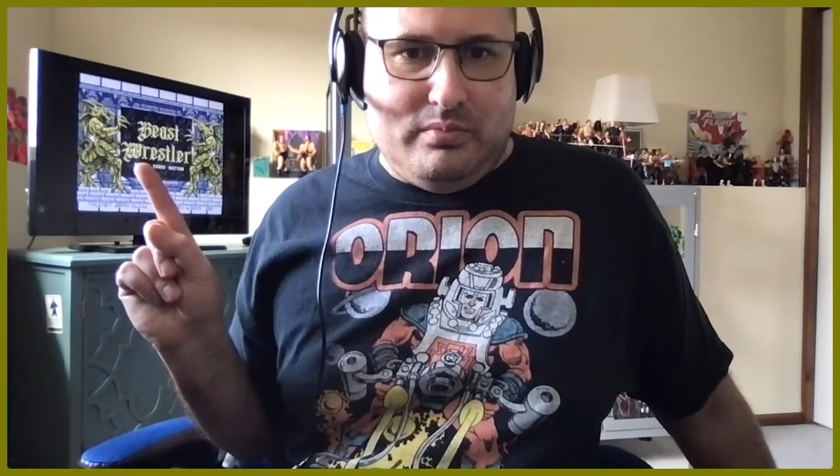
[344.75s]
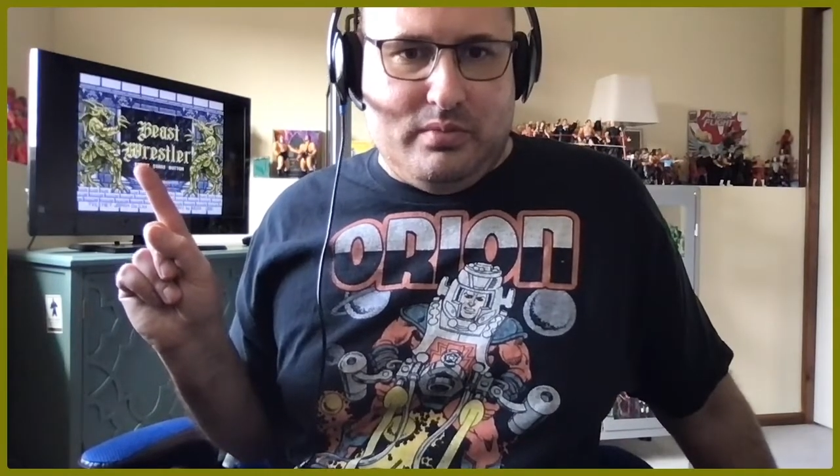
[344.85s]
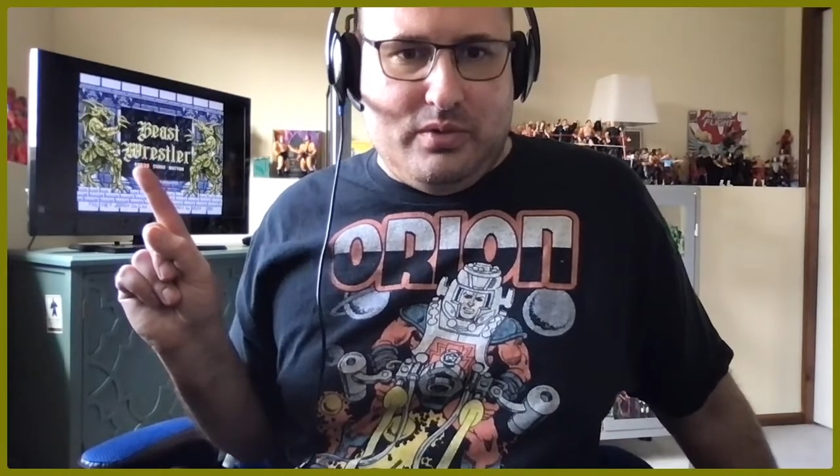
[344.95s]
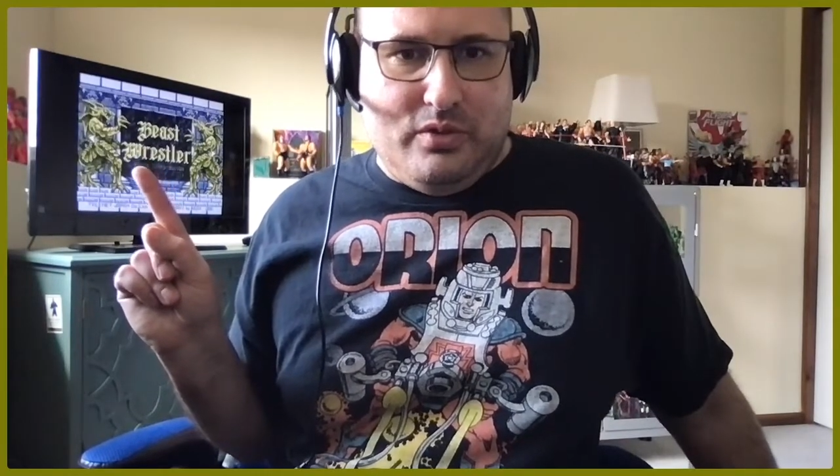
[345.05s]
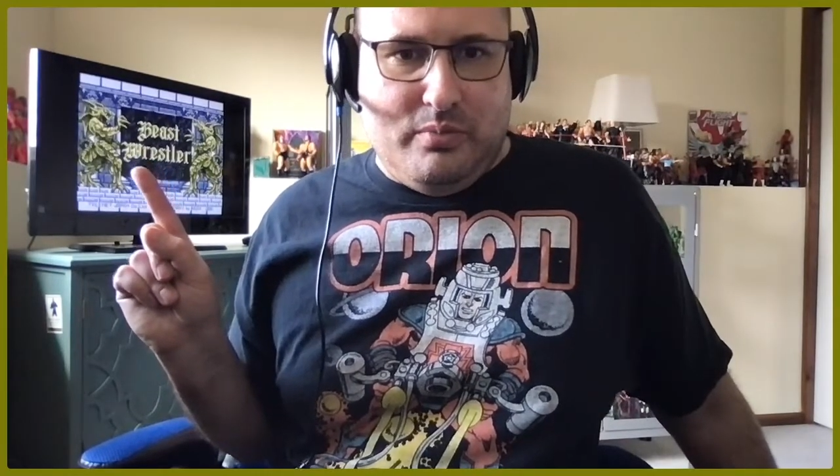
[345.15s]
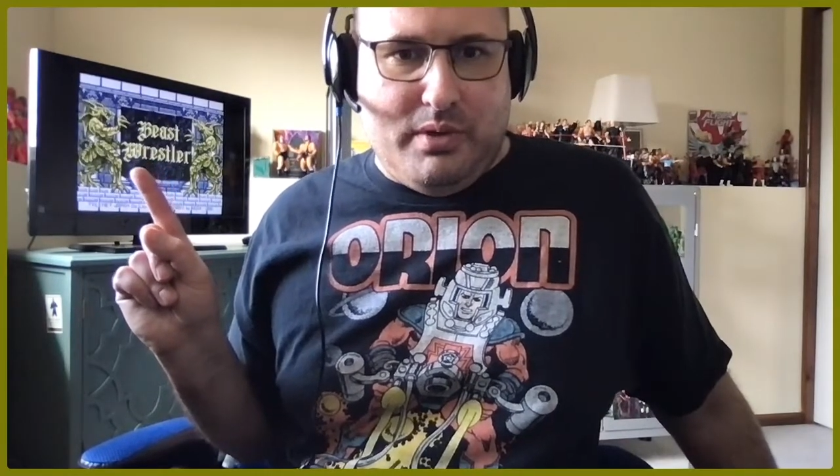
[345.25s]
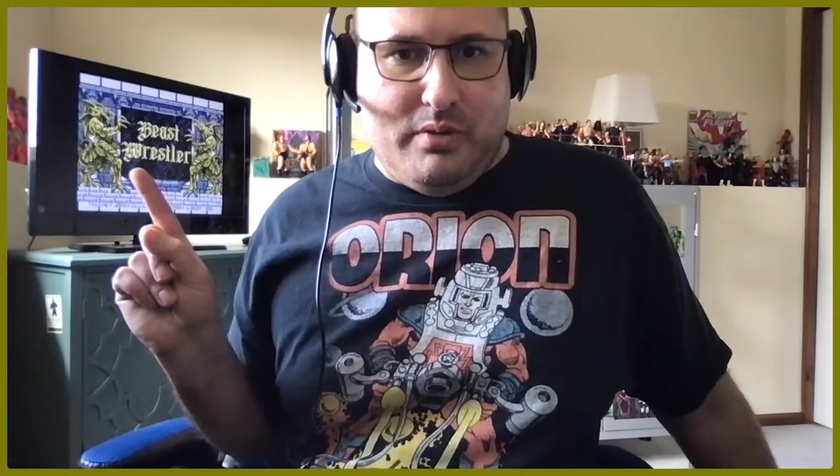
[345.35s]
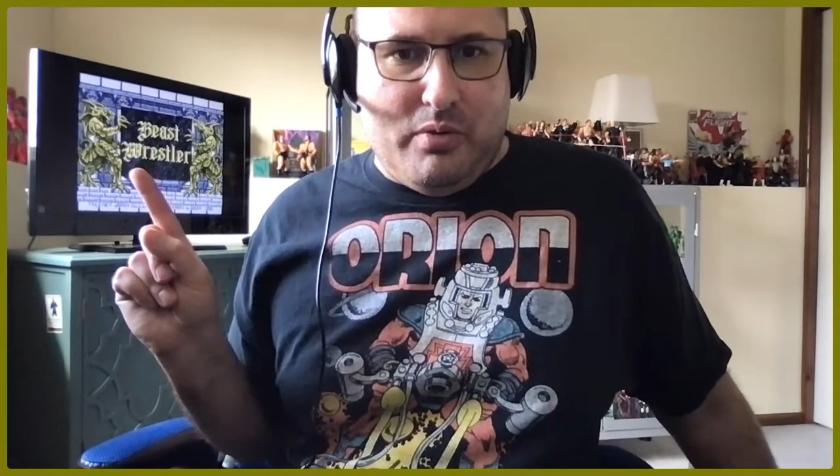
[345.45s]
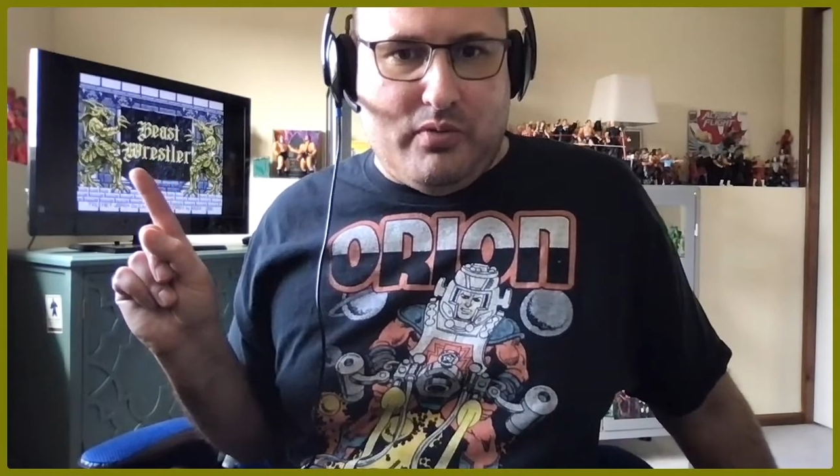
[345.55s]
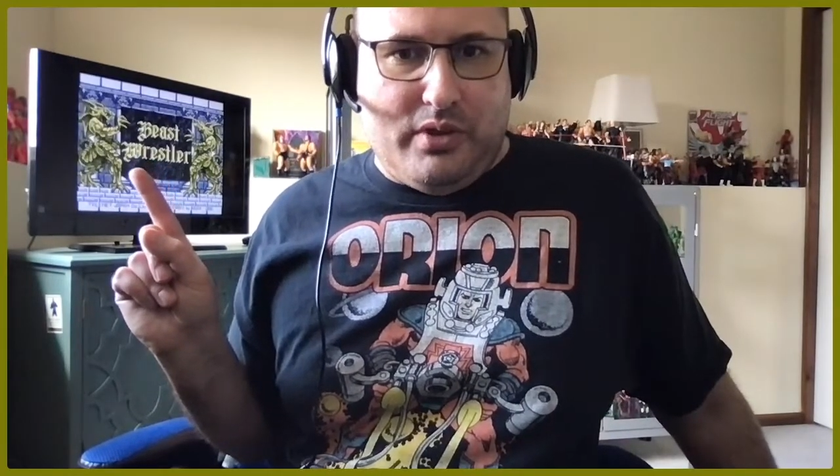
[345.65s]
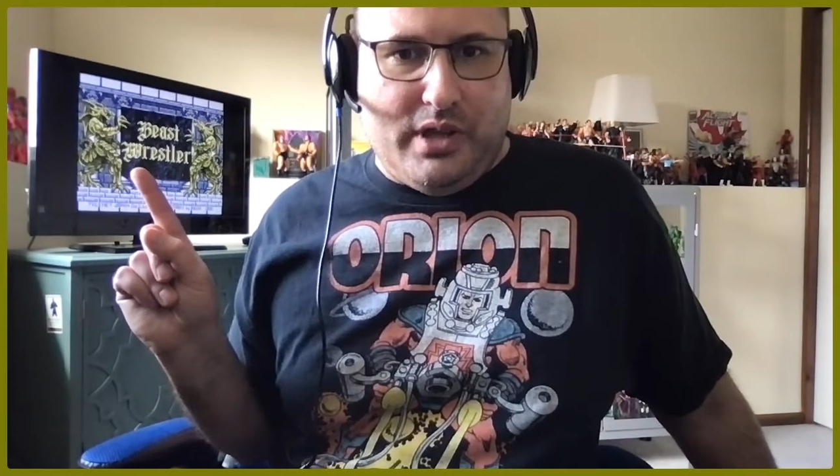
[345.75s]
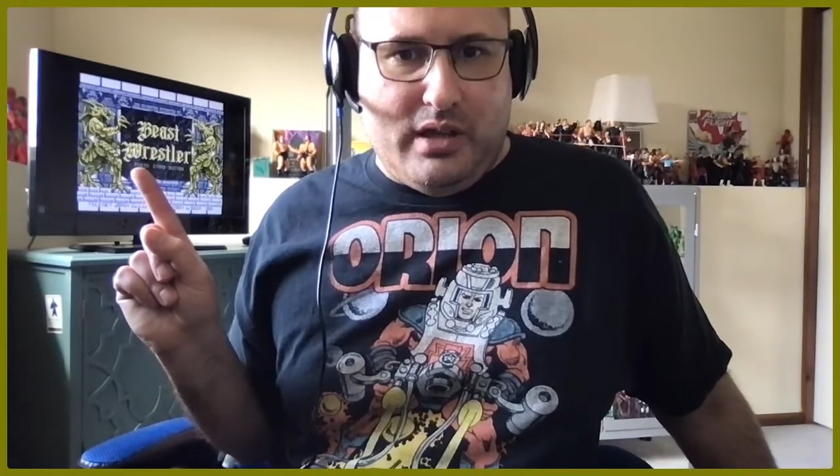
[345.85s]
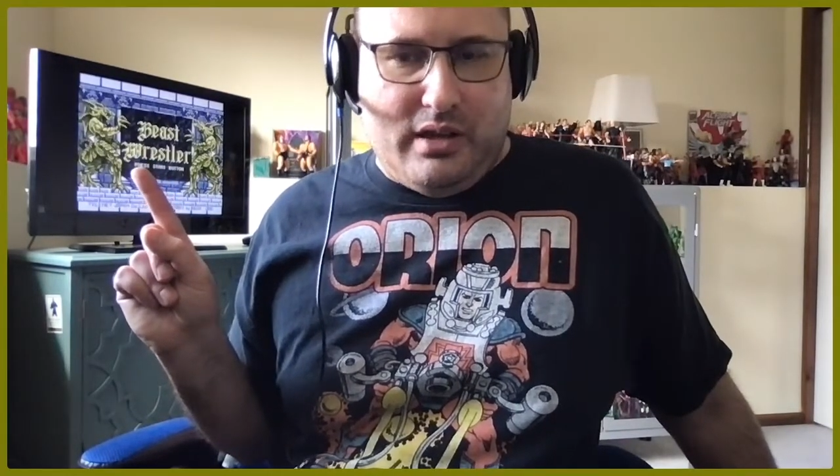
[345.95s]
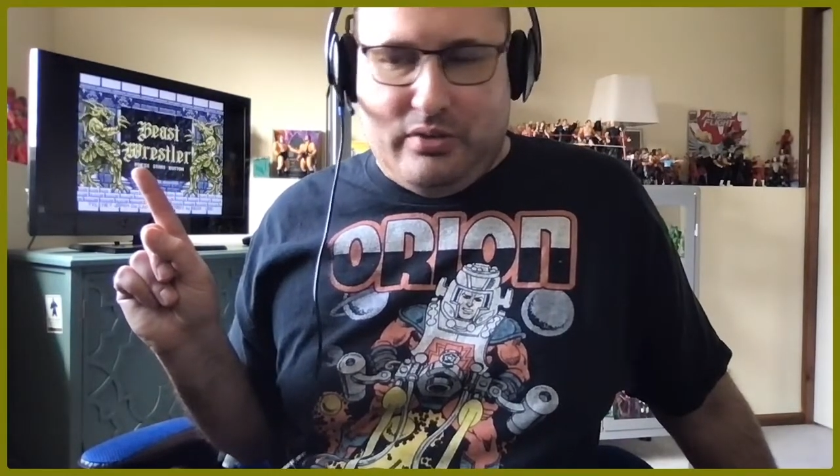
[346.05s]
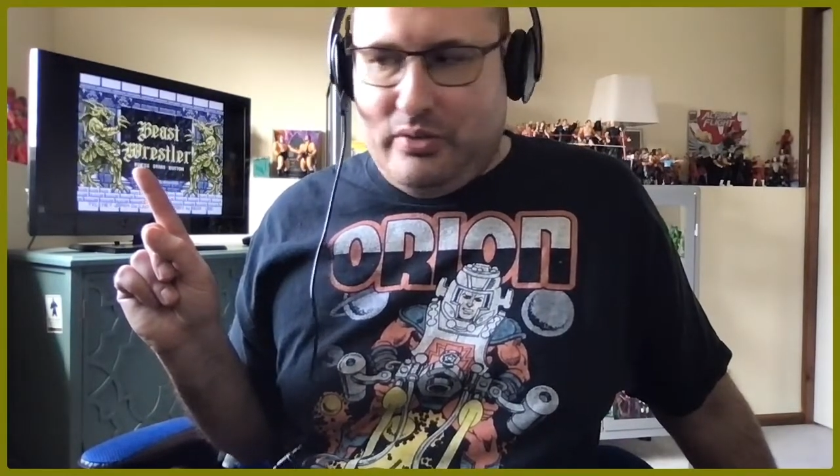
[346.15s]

to be perfectly honest.